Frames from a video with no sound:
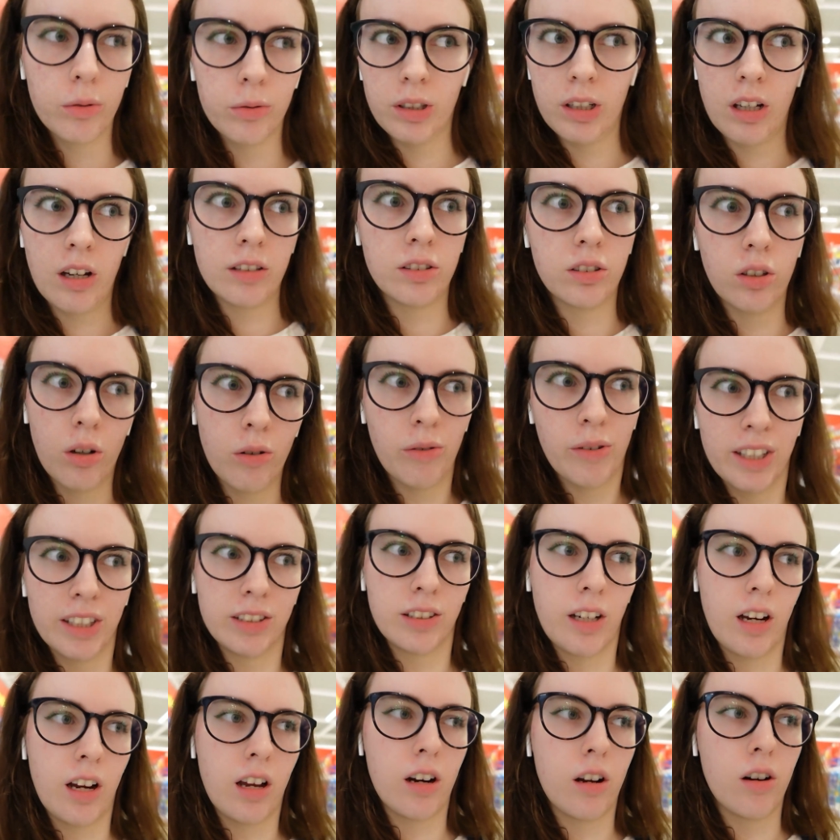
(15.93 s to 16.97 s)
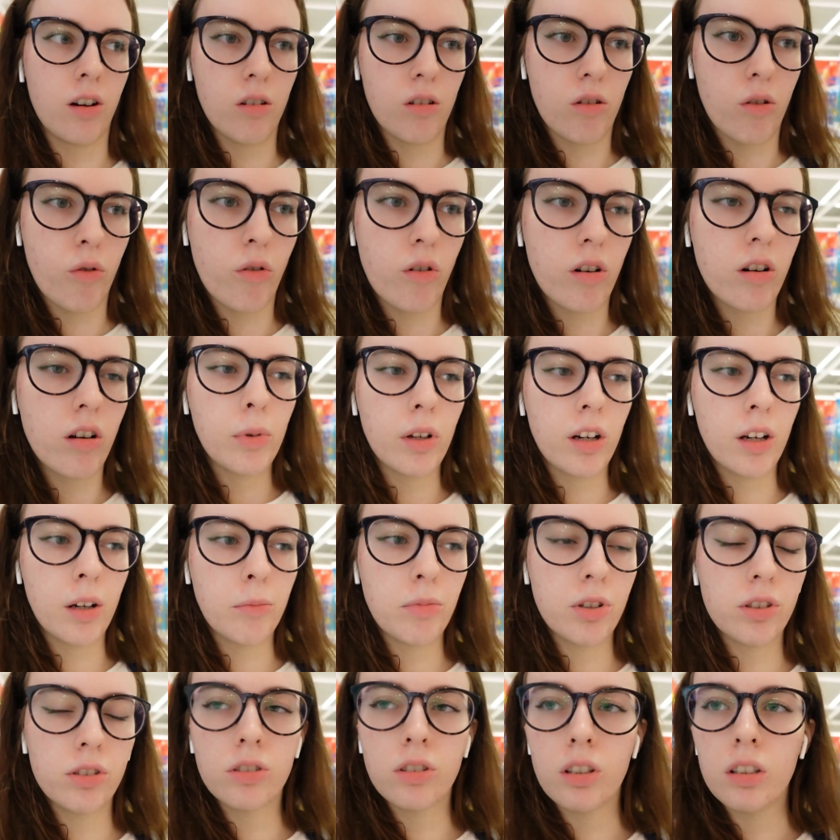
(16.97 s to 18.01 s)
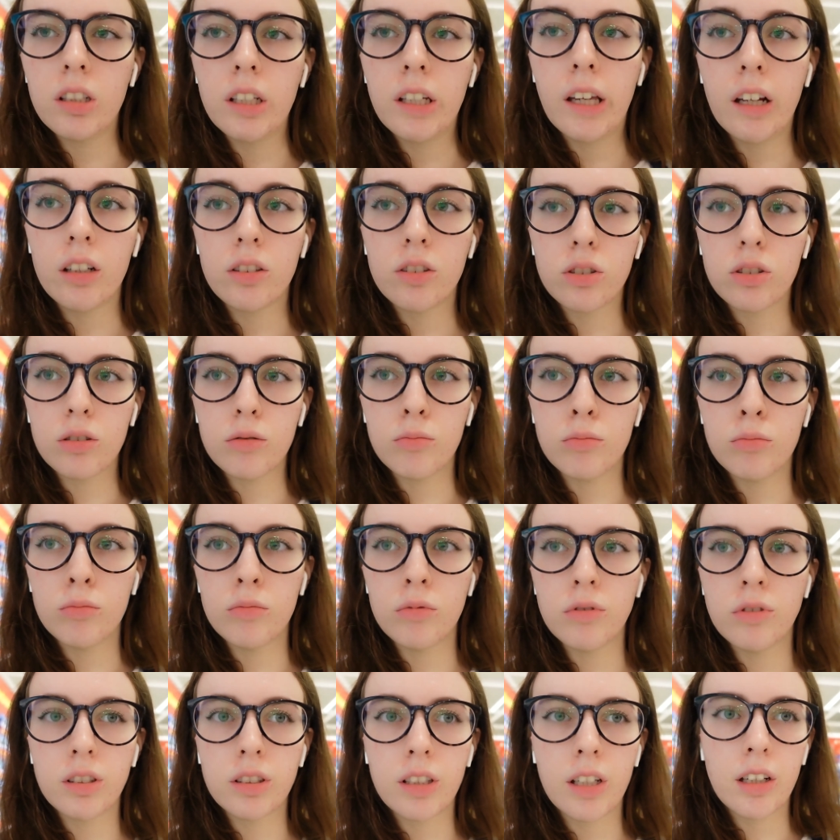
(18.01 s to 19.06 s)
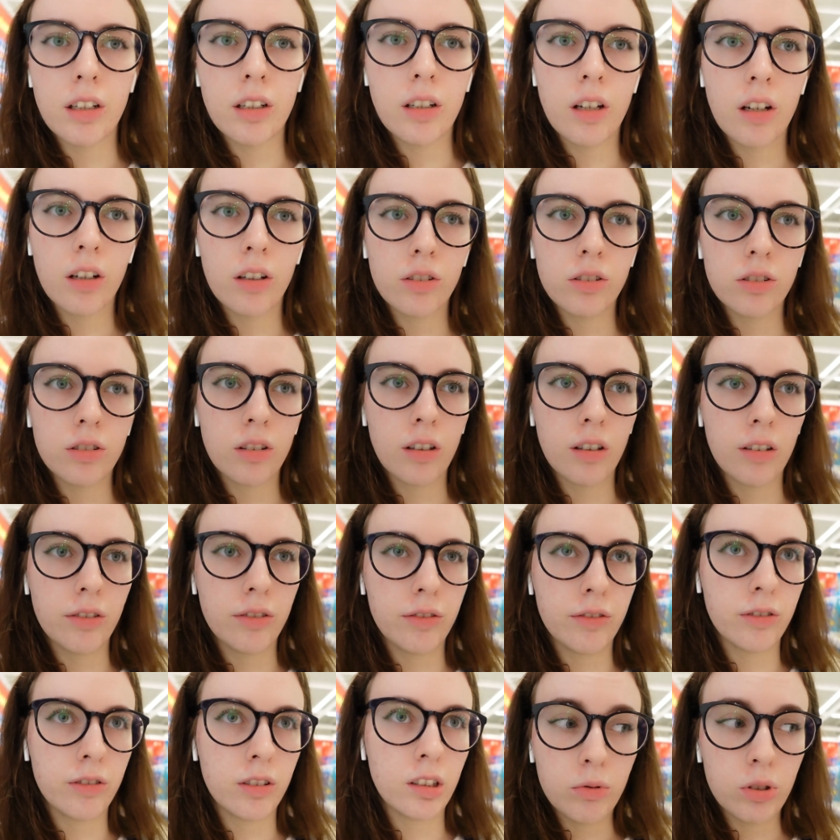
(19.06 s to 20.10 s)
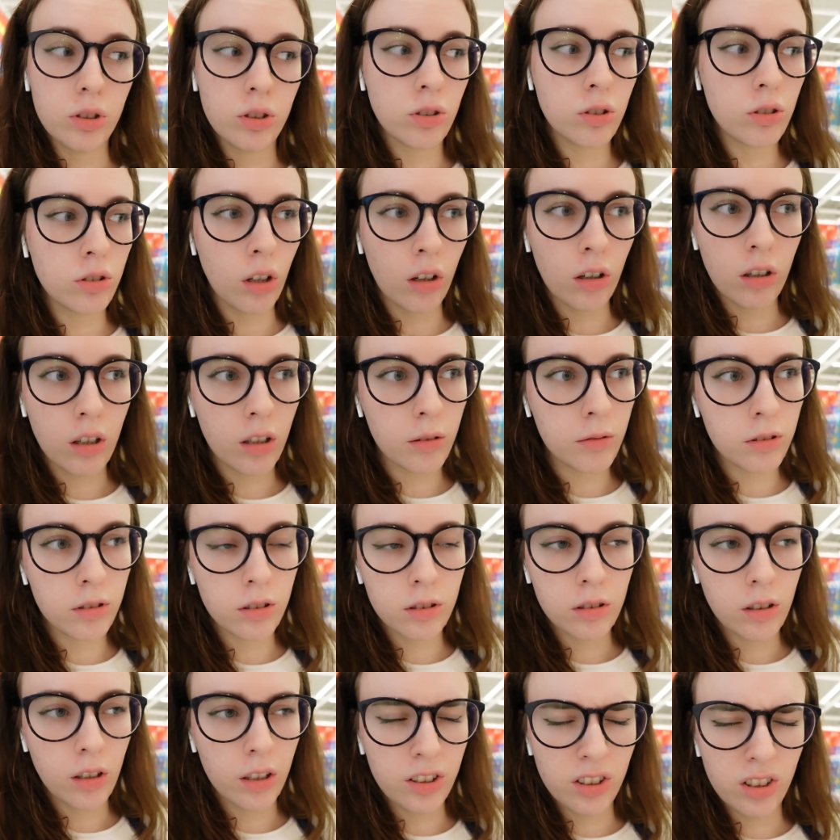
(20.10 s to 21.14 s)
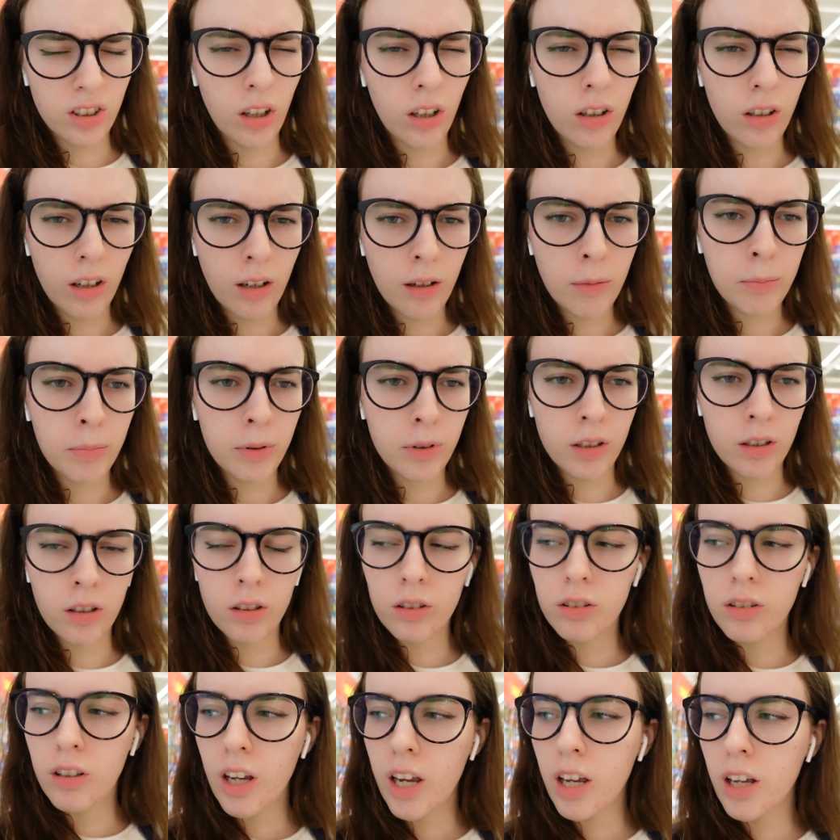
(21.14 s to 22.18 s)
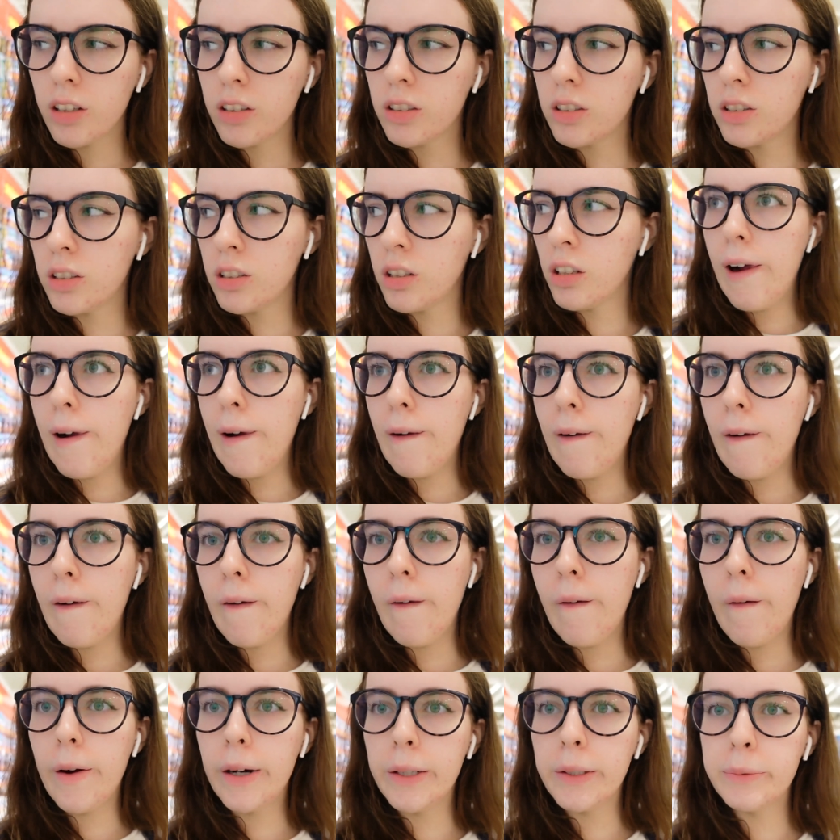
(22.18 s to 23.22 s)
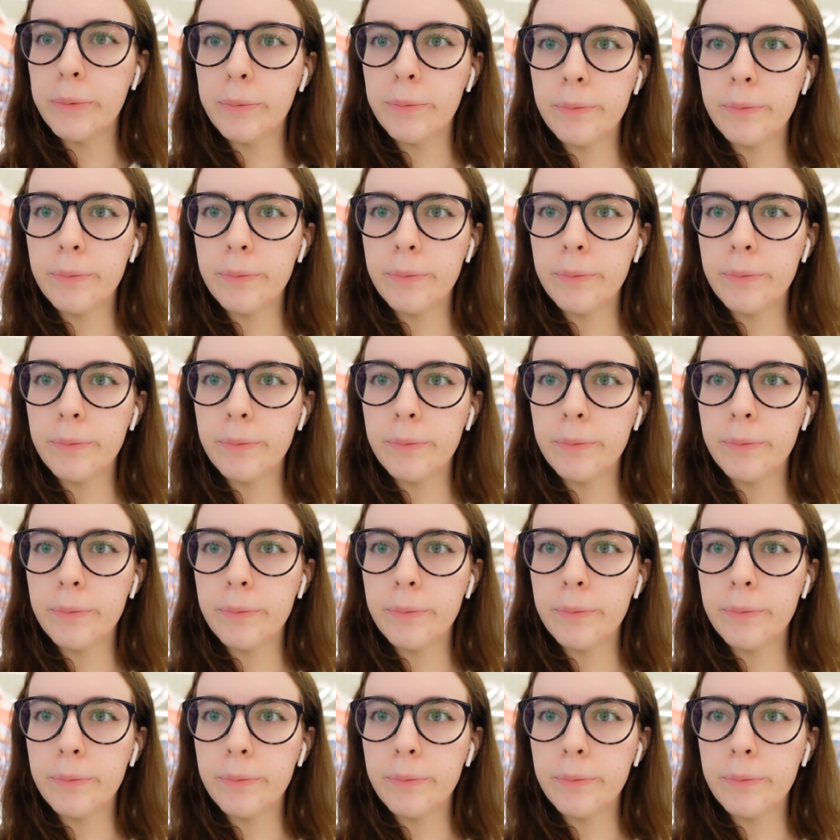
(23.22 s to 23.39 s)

as always kind of awkward, but I'm just gonna get some skincare stuff and just stock up on things. Yeah,